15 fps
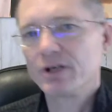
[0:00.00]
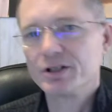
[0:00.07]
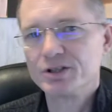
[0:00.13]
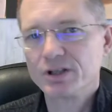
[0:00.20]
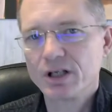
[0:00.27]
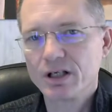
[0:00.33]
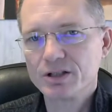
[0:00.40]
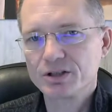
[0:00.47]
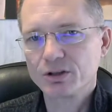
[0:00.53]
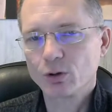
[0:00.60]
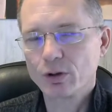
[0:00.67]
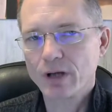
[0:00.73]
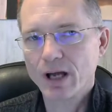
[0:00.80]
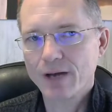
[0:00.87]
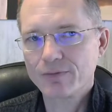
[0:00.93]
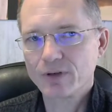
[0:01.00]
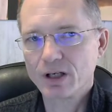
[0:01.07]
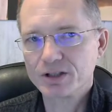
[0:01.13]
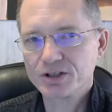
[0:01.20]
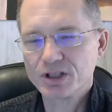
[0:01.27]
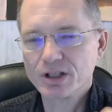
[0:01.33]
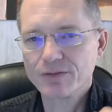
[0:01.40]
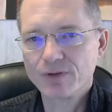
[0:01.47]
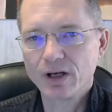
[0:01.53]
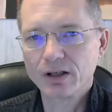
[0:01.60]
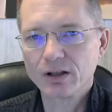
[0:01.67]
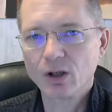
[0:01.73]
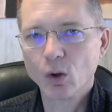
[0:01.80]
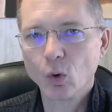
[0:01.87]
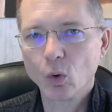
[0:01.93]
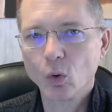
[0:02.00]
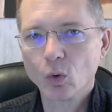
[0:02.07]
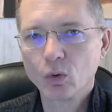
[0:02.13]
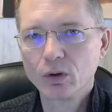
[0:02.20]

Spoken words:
education or you haven't achieved that goal?